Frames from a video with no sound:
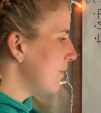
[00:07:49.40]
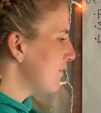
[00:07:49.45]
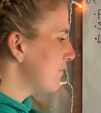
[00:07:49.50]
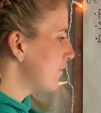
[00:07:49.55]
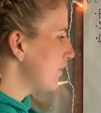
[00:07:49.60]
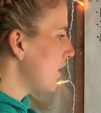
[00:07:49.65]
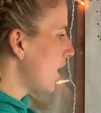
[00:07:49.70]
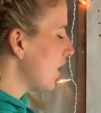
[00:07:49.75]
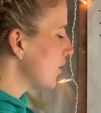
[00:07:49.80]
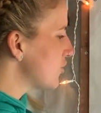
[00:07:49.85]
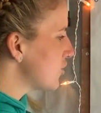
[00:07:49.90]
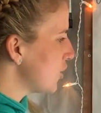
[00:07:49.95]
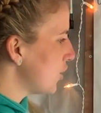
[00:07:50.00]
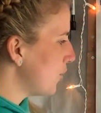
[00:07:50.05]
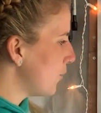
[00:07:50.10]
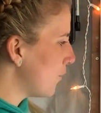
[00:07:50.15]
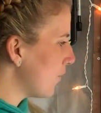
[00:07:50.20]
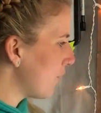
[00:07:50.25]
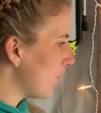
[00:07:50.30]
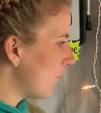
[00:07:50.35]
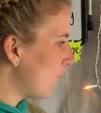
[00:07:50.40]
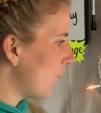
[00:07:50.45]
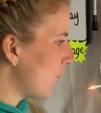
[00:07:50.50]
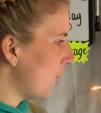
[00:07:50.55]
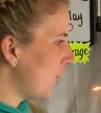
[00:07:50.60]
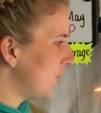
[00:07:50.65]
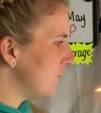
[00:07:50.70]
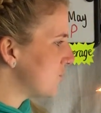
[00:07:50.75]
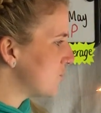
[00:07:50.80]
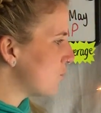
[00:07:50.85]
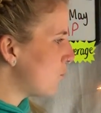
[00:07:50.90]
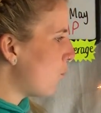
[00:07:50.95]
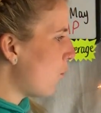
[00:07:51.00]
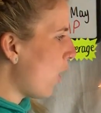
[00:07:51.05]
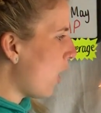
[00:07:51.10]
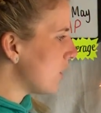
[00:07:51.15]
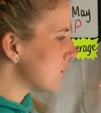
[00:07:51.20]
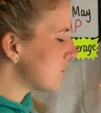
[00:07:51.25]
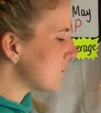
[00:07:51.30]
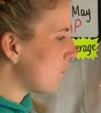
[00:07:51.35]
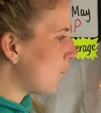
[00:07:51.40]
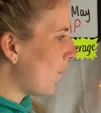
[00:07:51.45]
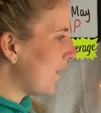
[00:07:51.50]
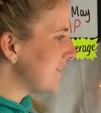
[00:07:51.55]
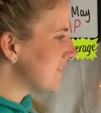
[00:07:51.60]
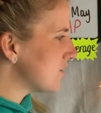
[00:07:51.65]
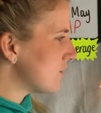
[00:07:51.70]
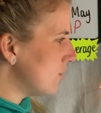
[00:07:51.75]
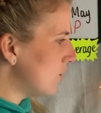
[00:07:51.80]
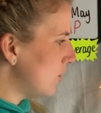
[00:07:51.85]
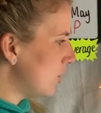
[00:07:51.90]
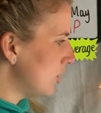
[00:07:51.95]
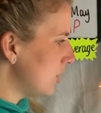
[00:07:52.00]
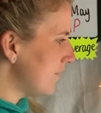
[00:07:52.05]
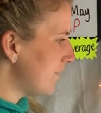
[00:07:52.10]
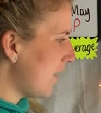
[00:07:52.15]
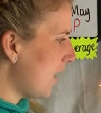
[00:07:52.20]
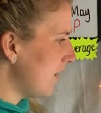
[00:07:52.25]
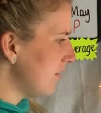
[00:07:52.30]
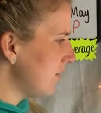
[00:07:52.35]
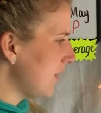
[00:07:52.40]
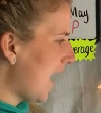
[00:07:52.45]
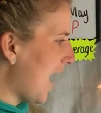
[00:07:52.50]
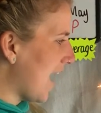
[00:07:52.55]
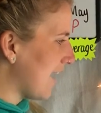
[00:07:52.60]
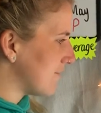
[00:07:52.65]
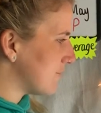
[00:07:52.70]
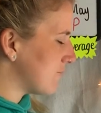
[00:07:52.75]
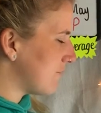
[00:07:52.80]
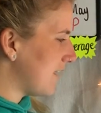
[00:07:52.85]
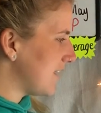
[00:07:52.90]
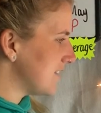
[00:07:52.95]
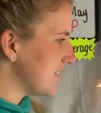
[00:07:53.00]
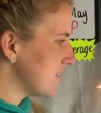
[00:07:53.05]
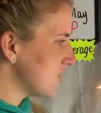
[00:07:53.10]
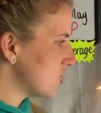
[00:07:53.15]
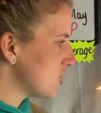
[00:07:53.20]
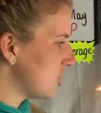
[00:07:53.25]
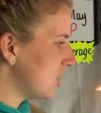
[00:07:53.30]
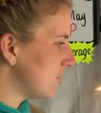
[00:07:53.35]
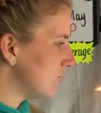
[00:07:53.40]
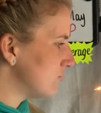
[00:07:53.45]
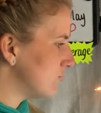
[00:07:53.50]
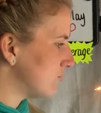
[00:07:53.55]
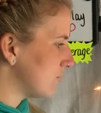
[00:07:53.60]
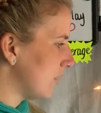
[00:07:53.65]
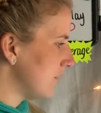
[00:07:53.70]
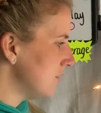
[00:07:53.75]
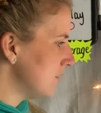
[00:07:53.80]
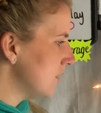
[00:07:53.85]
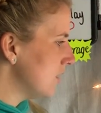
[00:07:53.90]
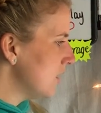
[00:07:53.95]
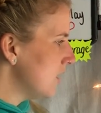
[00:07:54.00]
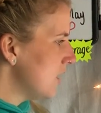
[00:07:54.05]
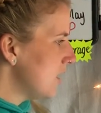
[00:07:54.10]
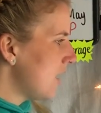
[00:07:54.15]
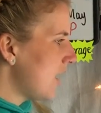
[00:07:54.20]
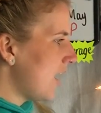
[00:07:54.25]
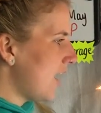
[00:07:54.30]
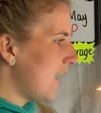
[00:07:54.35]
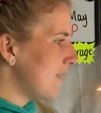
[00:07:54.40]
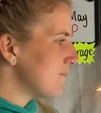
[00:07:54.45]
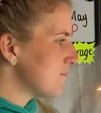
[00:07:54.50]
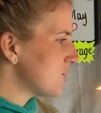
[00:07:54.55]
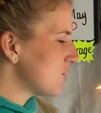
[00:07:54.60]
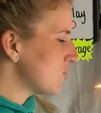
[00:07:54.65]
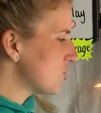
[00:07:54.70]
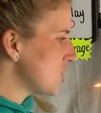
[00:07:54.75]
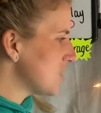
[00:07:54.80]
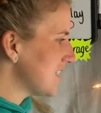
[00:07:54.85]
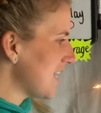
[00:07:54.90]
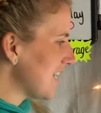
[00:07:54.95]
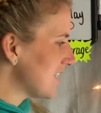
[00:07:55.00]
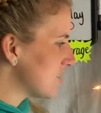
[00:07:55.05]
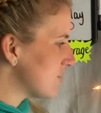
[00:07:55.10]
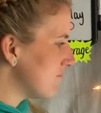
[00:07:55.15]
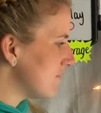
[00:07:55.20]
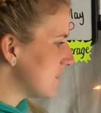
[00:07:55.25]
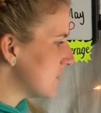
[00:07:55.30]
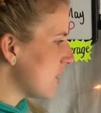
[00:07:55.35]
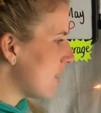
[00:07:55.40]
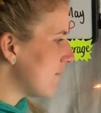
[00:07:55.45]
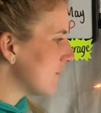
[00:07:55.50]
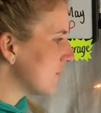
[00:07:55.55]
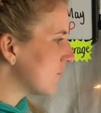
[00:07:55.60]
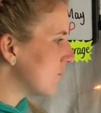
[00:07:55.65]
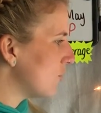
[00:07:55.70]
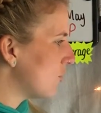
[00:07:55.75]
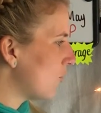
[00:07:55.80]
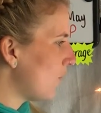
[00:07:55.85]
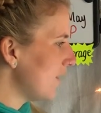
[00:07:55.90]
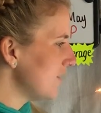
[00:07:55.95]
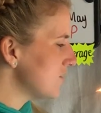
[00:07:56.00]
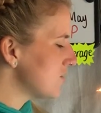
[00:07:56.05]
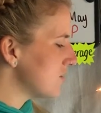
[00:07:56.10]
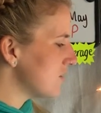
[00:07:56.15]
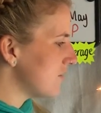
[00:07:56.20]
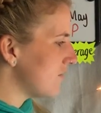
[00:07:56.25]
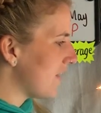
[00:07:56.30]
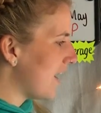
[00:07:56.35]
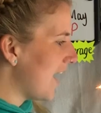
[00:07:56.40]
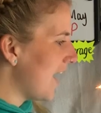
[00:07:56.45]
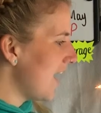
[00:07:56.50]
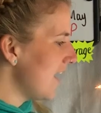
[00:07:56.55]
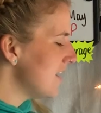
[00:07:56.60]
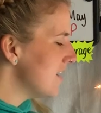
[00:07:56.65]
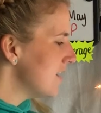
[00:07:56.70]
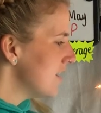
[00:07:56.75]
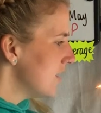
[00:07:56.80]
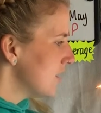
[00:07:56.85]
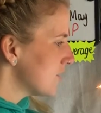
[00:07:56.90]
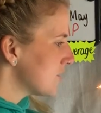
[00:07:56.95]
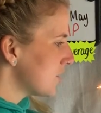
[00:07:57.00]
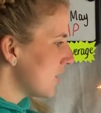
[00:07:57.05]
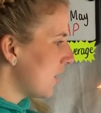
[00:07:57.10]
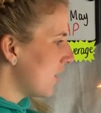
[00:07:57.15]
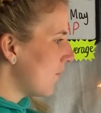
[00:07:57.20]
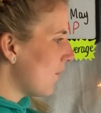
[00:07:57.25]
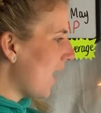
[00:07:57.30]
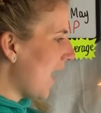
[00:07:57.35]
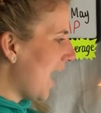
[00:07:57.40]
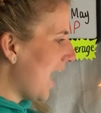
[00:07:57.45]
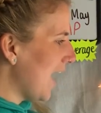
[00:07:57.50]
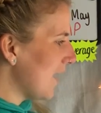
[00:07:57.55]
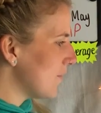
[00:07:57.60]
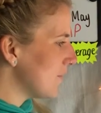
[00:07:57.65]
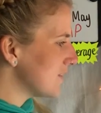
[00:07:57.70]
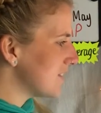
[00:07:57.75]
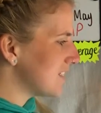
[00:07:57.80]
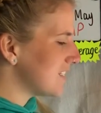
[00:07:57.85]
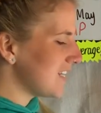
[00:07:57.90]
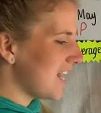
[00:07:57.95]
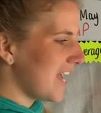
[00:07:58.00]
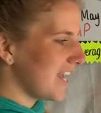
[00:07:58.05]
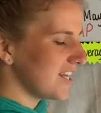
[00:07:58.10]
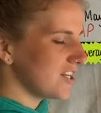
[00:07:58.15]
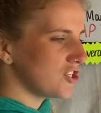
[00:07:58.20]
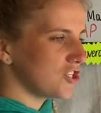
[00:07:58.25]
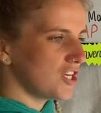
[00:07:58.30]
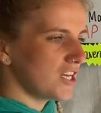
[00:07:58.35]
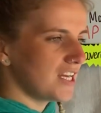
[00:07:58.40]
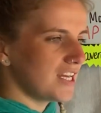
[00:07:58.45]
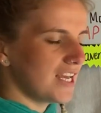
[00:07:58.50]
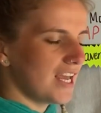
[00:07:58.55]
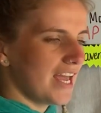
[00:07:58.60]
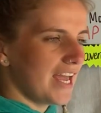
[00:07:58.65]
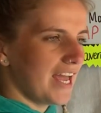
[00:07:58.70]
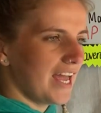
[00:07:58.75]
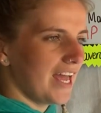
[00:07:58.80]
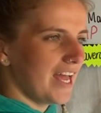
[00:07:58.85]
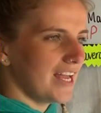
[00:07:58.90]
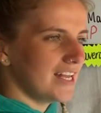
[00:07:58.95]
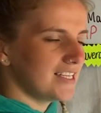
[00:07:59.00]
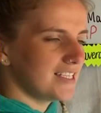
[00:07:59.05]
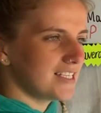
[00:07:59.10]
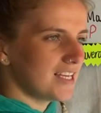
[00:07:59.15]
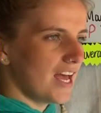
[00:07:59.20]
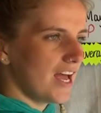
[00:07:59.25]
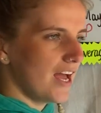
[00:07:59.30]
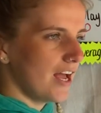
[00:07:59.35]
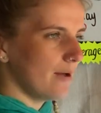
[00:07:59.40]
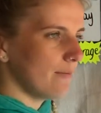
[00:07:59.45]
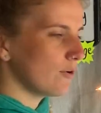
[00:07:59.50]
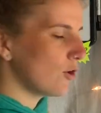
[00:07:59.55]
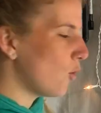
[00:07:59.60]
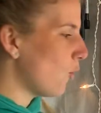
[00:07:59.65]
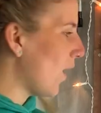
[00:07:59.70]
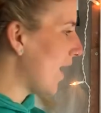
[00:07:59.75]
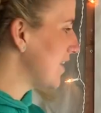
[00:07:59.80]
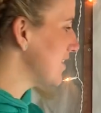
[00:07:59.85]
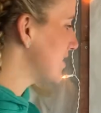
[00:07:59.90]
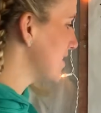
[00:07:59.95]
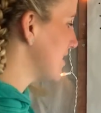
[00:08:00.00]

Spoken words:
for our 2 other words? What? Waste all of our lives raising children. So she's asked a rhetorical question there. So I would say she is quite